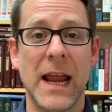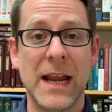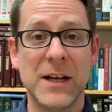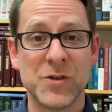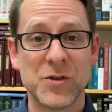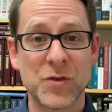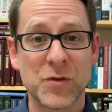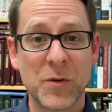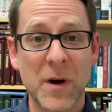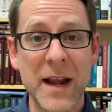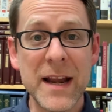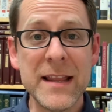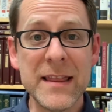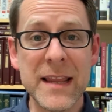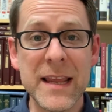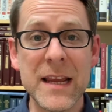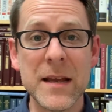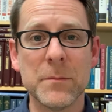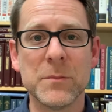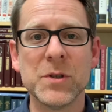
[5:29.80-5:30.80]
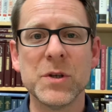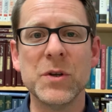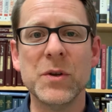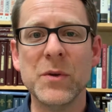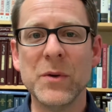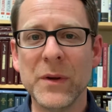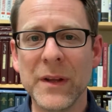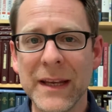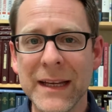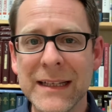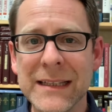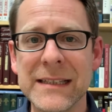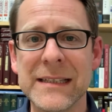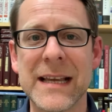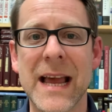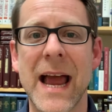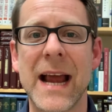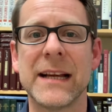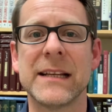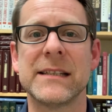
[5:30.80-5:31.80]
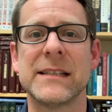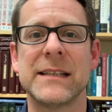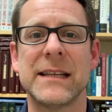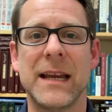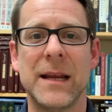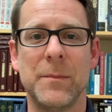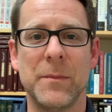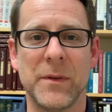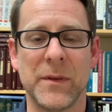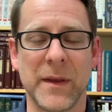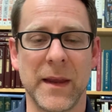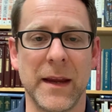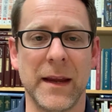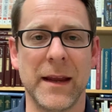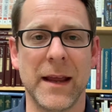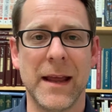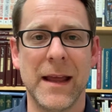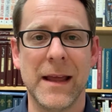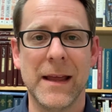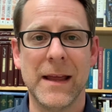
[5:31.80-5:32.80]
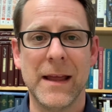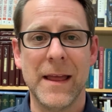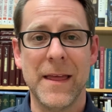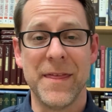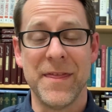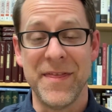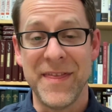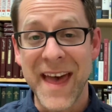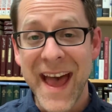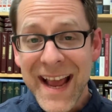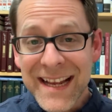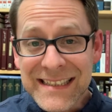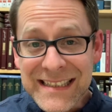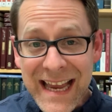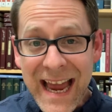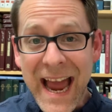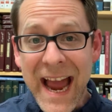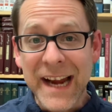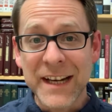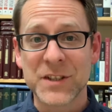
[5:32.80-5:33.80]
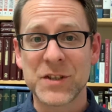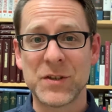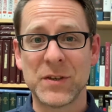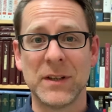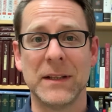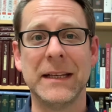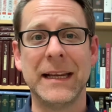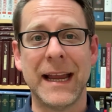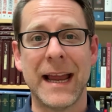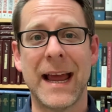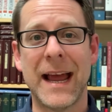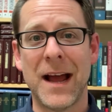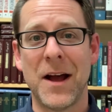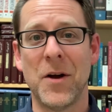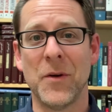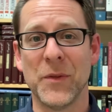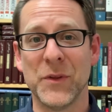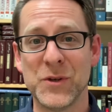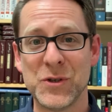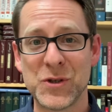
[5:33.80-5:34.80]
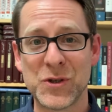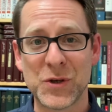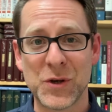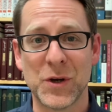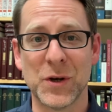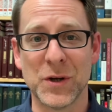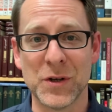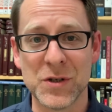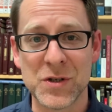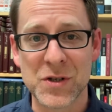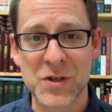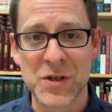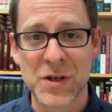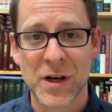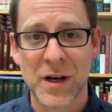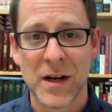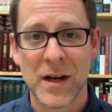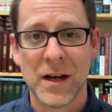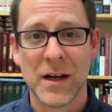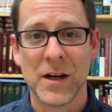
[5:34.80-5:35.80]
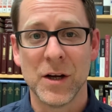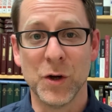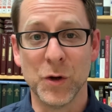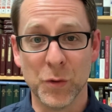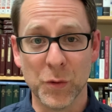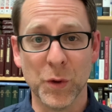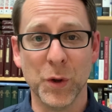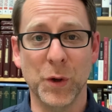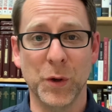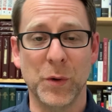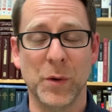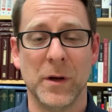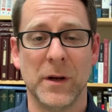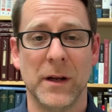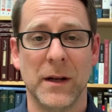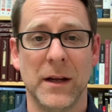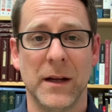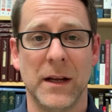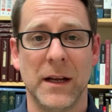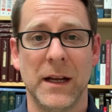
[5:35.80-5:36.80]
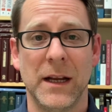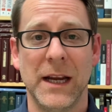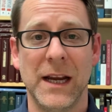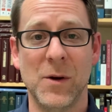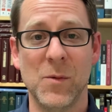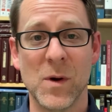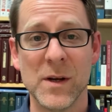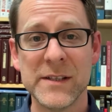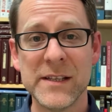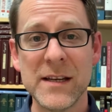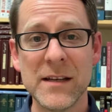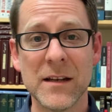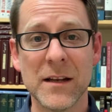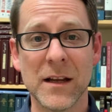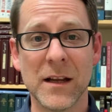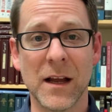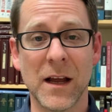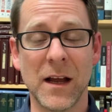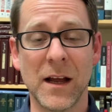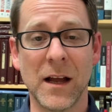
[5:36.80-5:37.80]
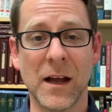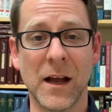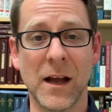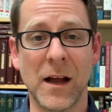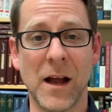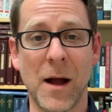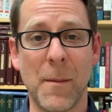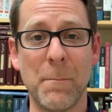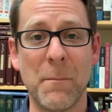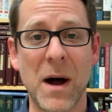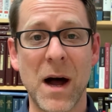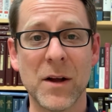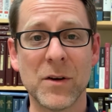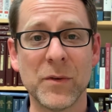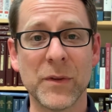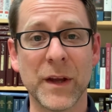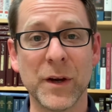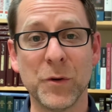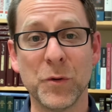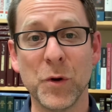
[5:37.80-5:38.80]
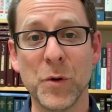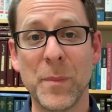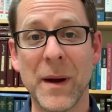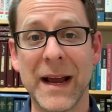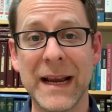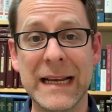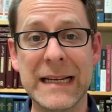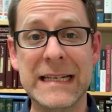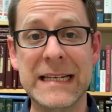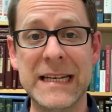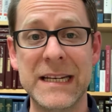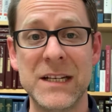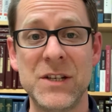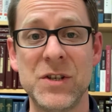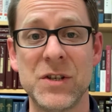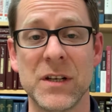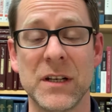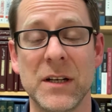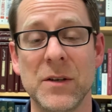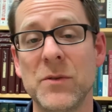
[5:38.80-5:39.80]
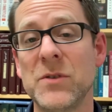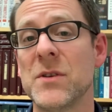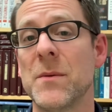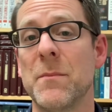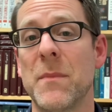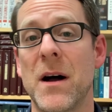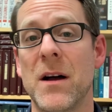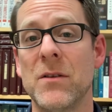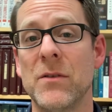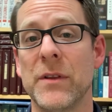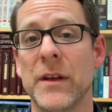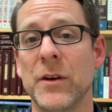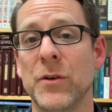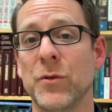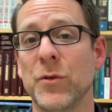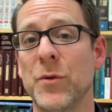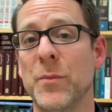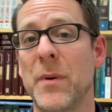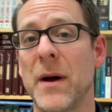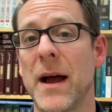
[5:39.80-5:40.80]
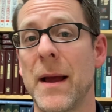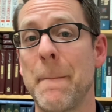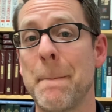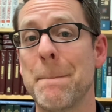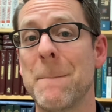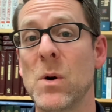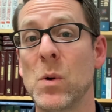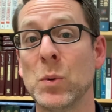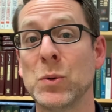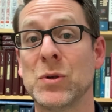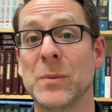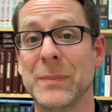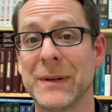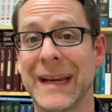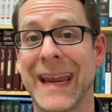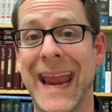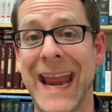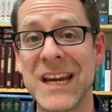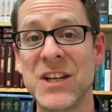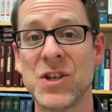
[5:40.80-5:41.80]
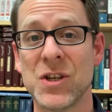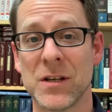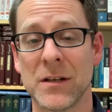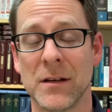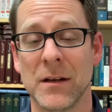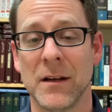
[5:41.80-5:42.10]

train them to do the exact same thing. That's actually how the church grew. It wasn't a model that grew by addition. It was a model that grew by multiplication.